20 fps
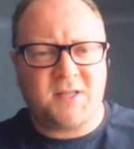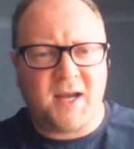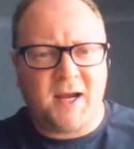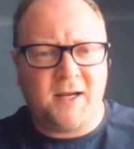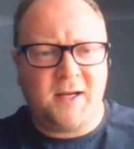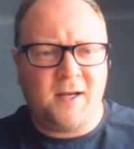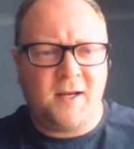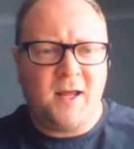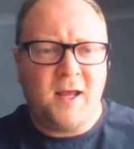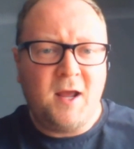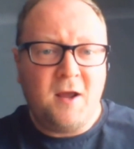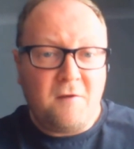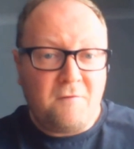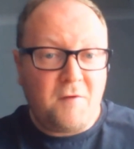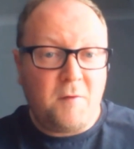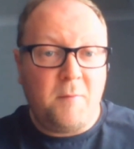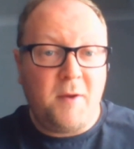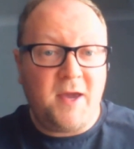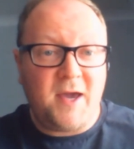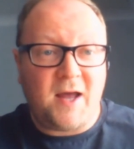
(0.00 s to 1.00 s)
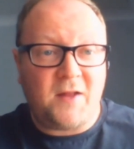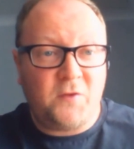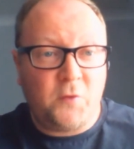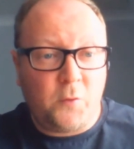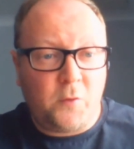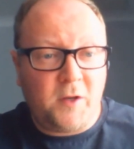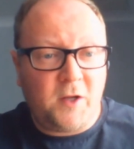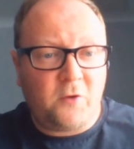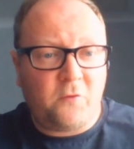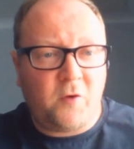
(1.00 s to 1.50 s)
signing. For me, I
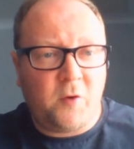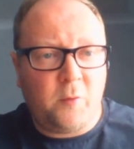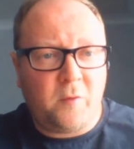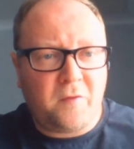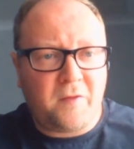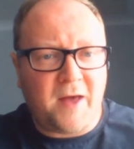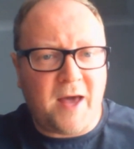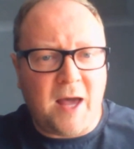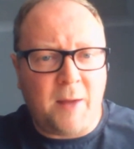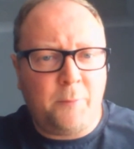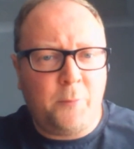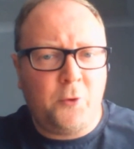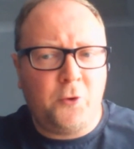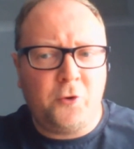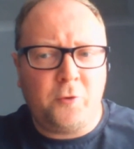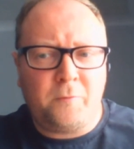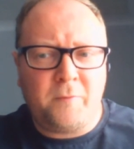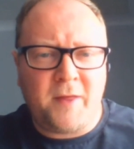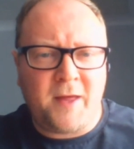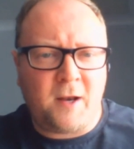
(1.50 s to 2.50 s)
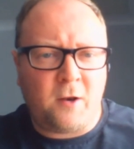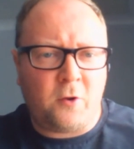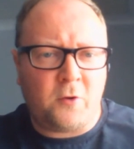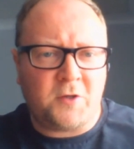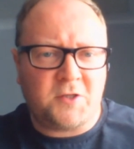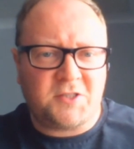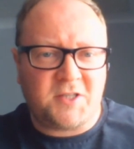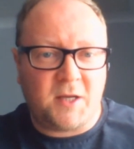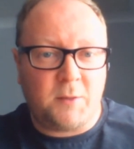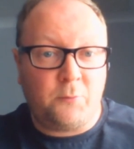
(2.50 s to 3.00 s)
totally agree with that. I put it up there
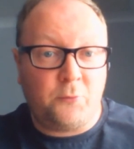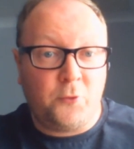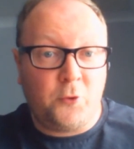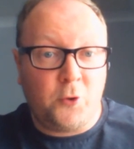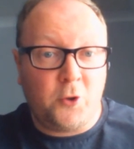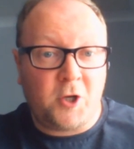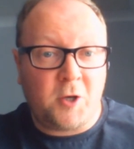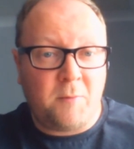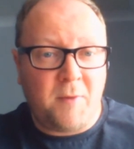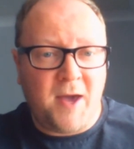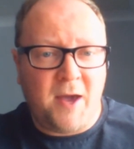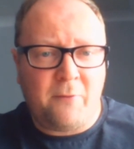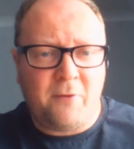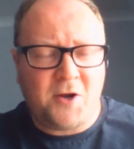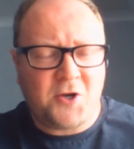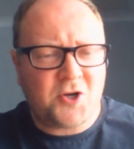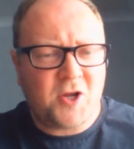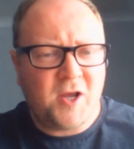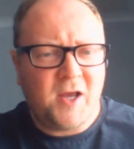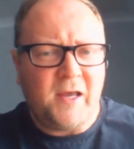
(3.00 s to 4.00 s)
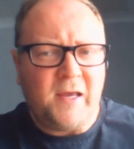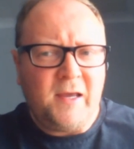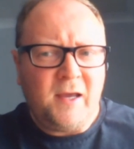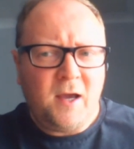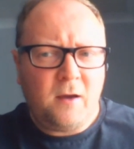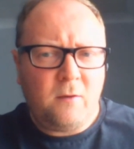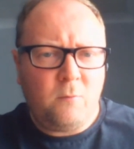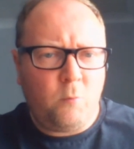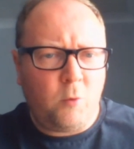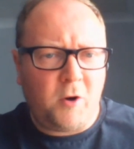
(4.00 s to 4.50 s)
alongside Bruno Guimaraes,
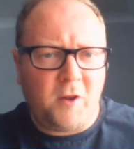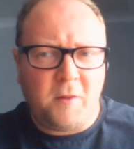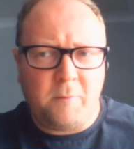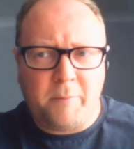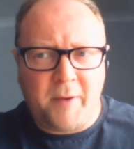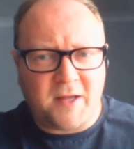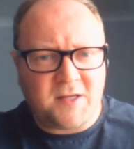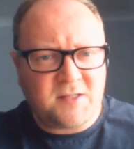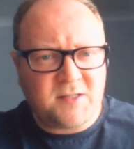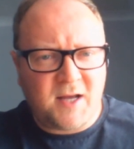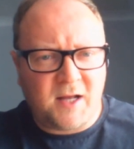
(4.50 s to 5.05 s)
one of the best